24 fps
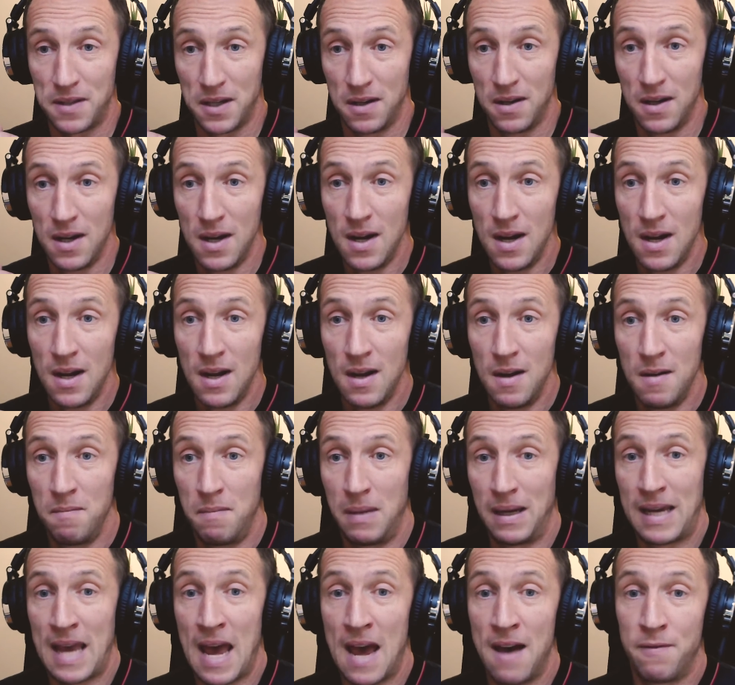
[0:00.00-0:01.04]
to
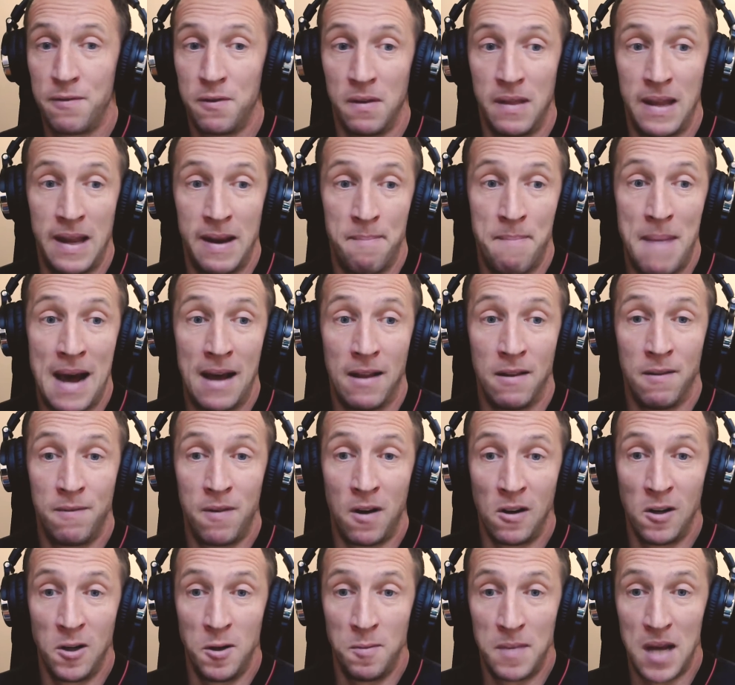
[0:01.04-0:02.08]
be careful with the amount of
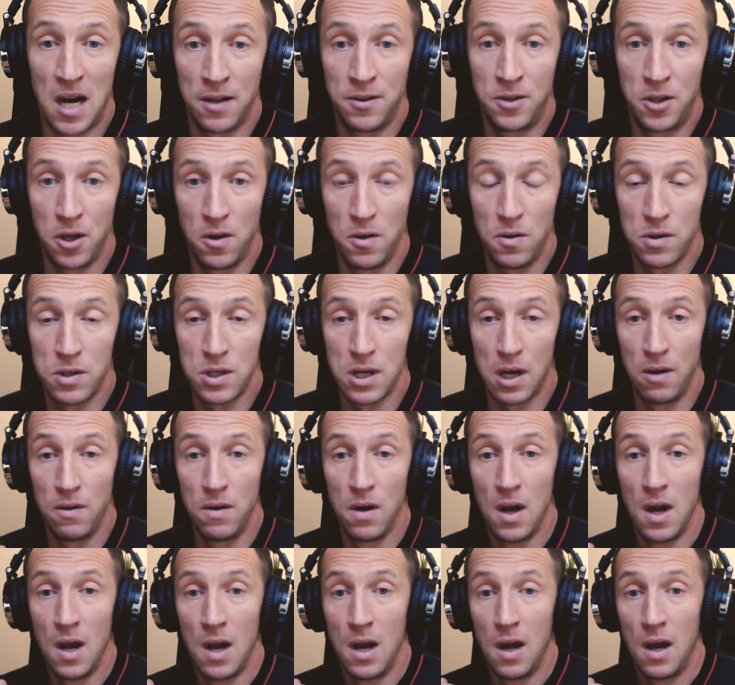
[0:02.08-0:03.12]
volume that I do. So
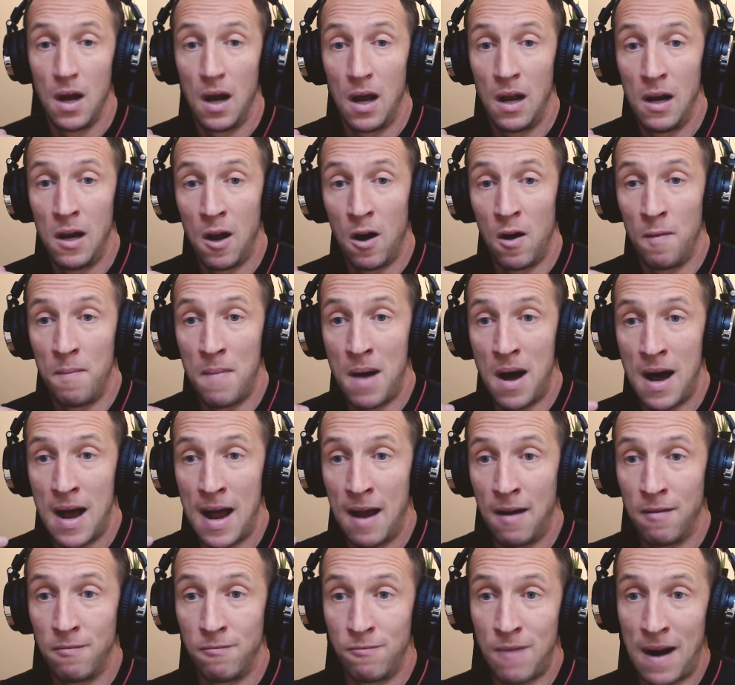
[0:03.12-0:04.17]
a lot of
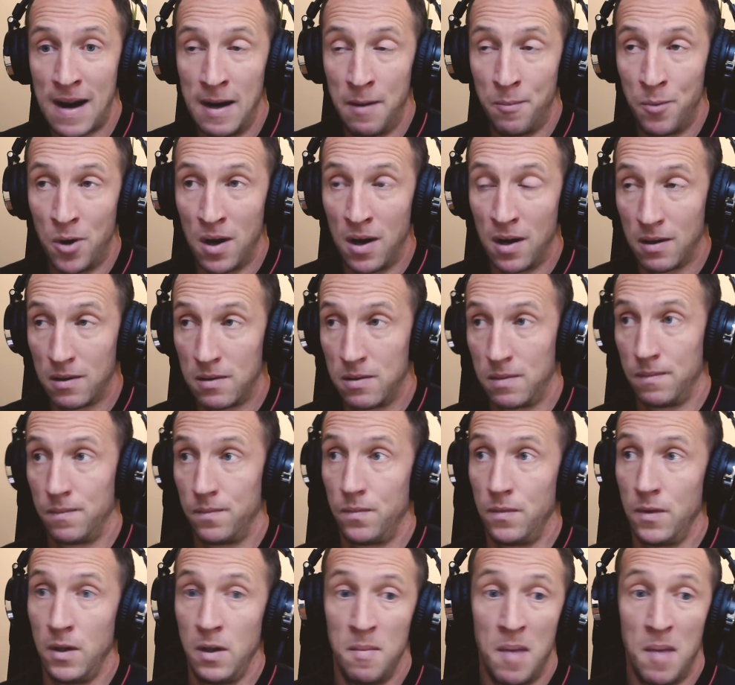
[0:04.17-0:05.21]
my running work, you